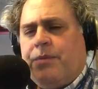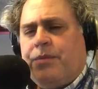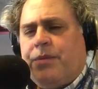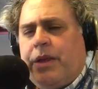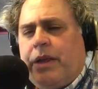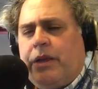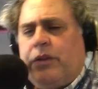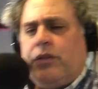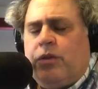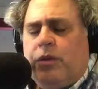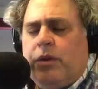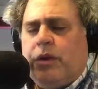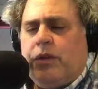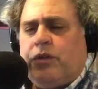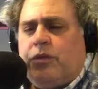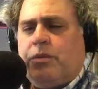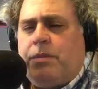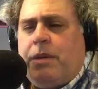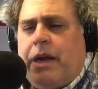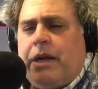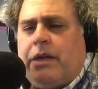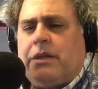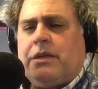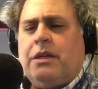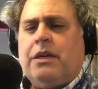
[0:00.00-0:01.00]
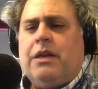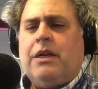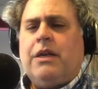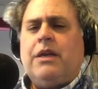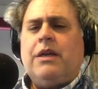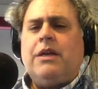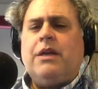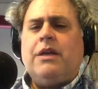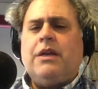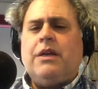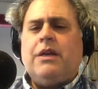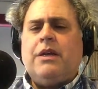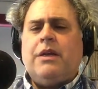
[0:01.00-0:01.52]
thing to expect.
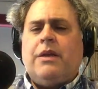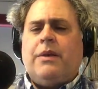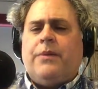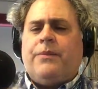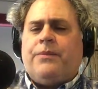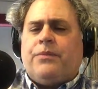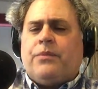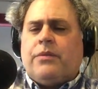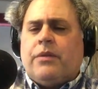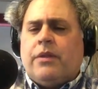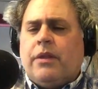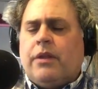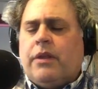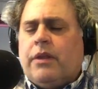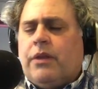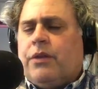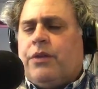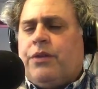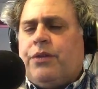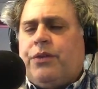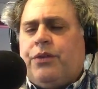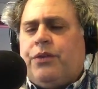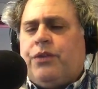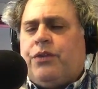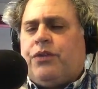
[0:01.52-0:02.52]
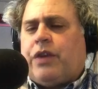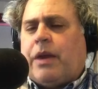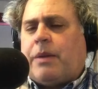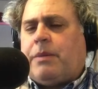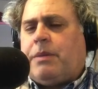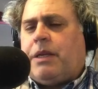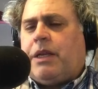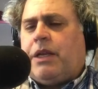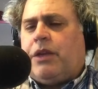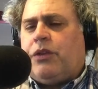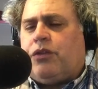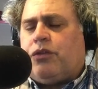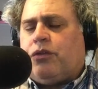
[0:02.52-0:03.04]

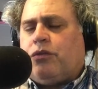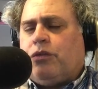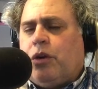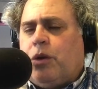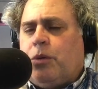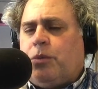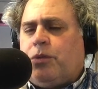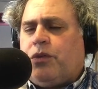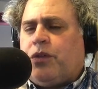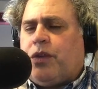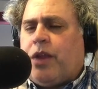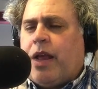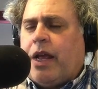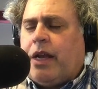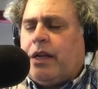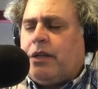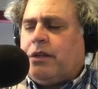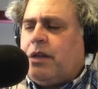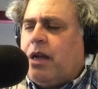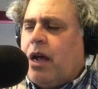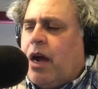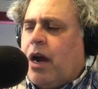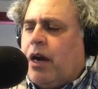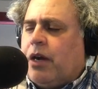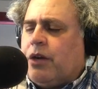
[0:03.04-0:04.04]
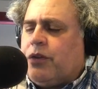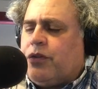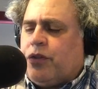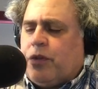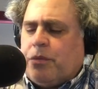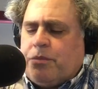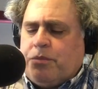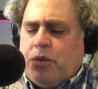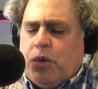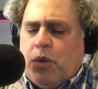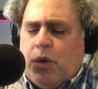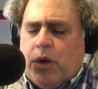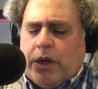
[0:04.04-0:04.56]
Some of these groups that are
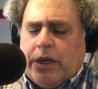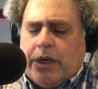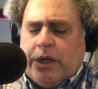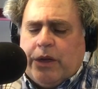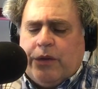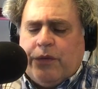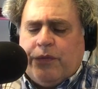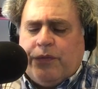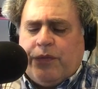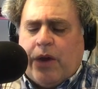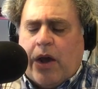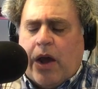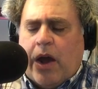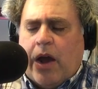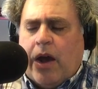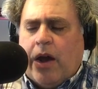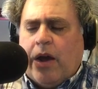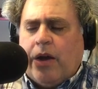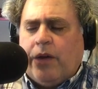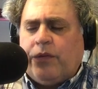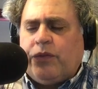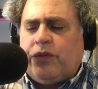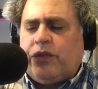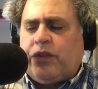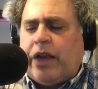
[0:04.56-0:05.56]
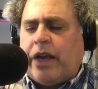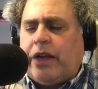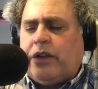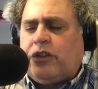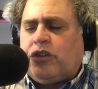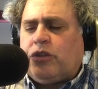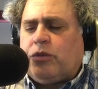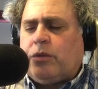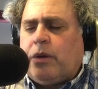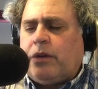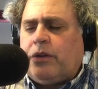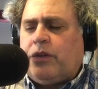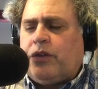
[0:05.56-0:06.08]
supportive of
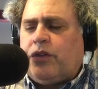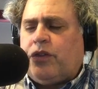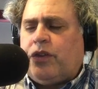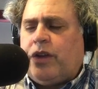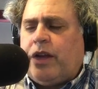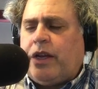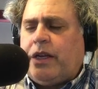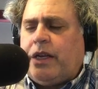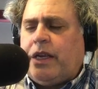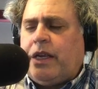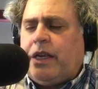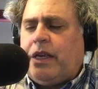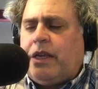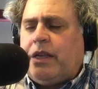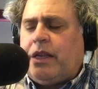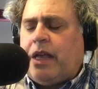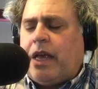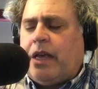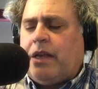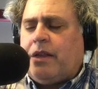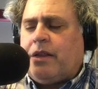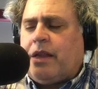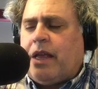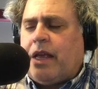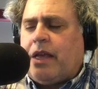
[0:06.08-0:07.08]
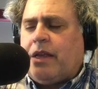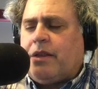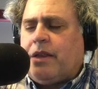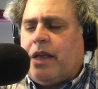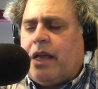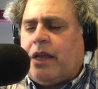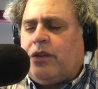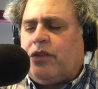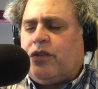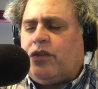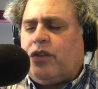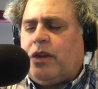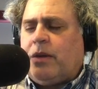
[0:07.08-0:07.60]
Sanctuary City,
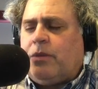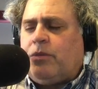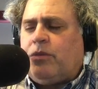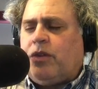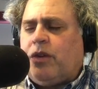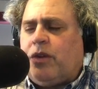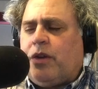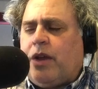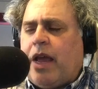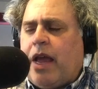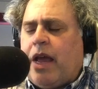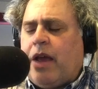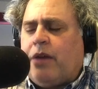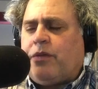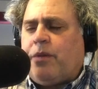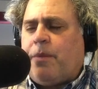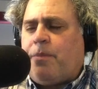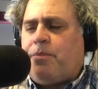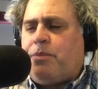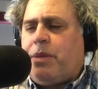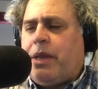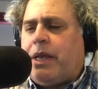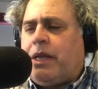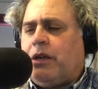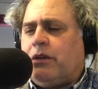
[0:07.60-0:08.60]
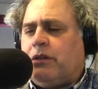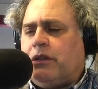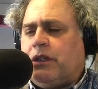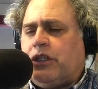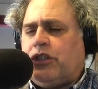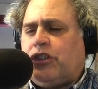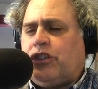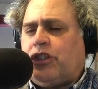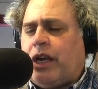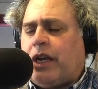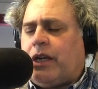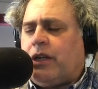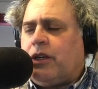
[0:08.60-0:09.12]
they seem to have a bigger
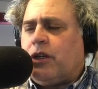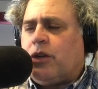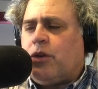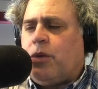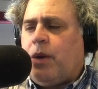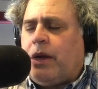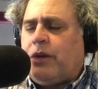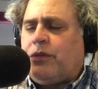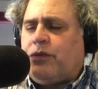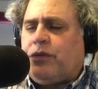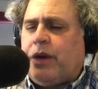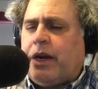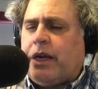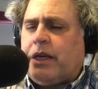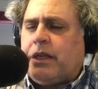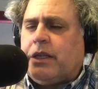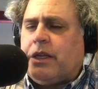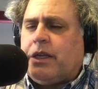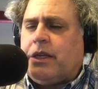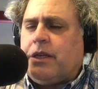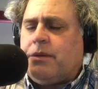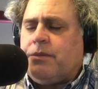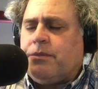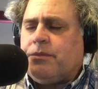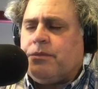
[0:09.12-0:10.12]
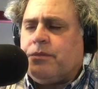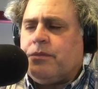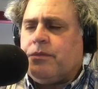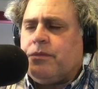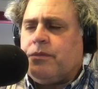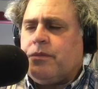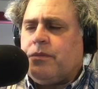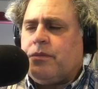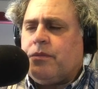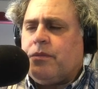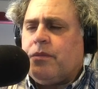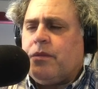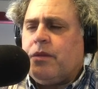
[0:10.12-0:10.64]
agenda, quite frankly,
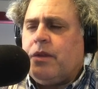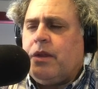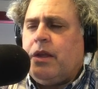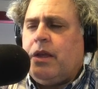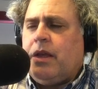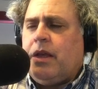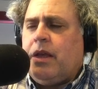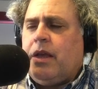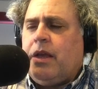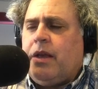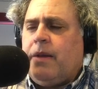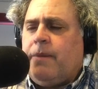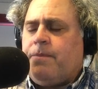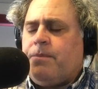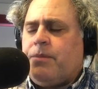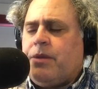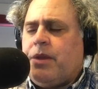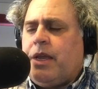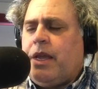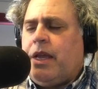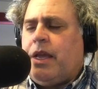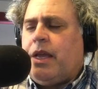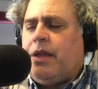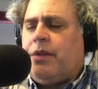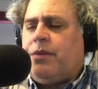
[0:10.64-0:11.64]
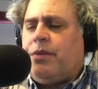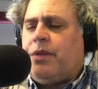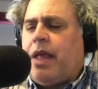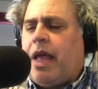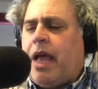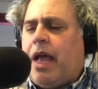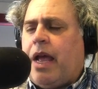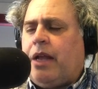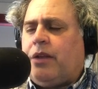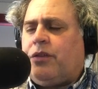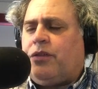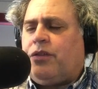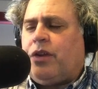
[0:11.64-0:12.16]
in
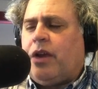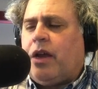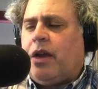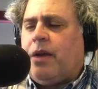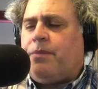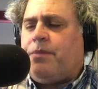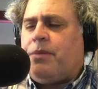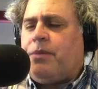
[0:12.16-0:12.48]
that